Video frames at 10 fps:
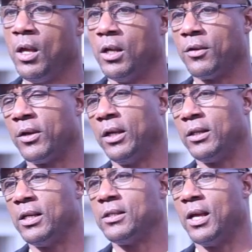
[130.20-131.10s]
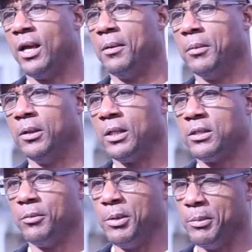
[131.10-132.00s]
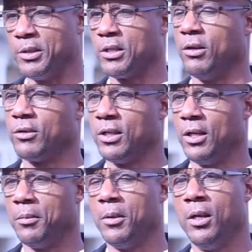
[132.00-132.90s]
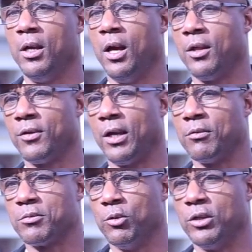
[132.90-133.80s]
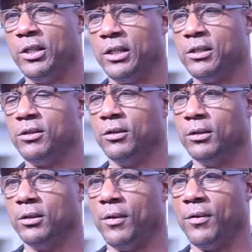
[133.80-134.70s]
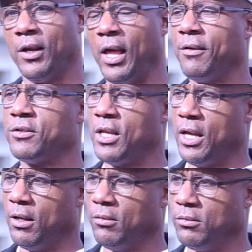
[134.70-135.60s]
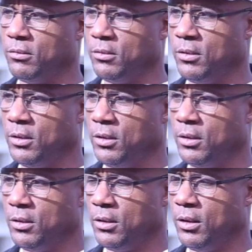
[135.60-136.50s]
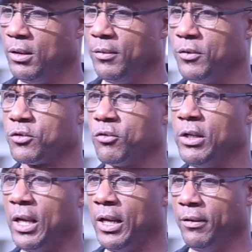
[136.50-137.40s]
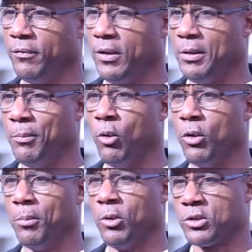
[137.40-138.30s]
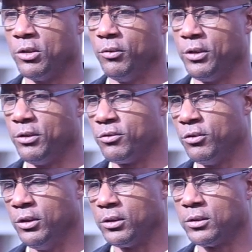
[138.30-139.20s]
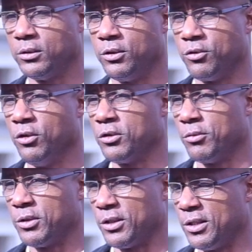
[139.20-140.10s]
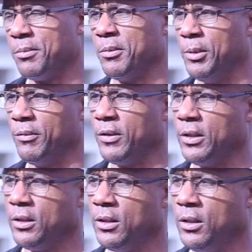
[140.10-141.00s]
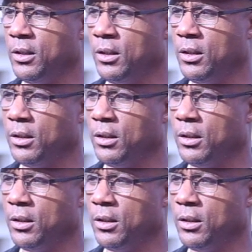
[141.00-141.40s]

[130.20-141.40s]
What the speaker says: I think at that time, I tell people this all the time, I think I was more addicted to the lifestyle of the street life, more so than the drugs. The drugs was a symptom of it.